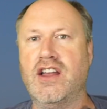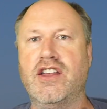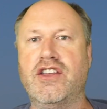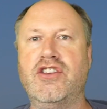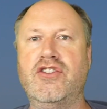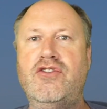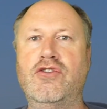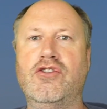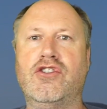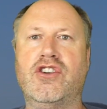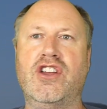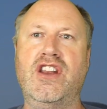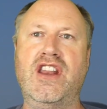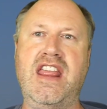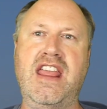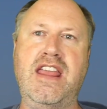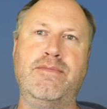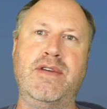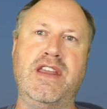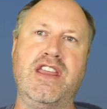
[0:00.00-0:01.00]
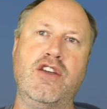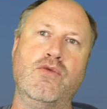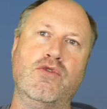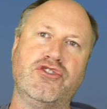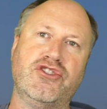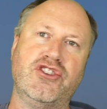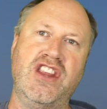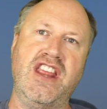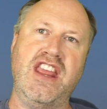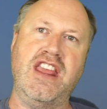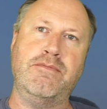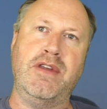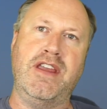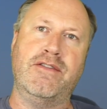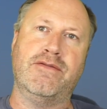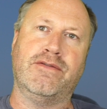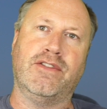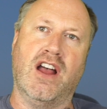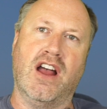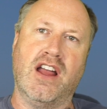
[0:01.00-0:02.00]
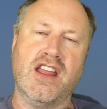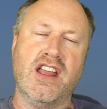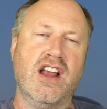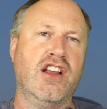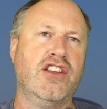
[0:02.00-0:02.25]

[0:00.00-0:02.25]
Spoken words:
You look at an EB, you watch an EB fly.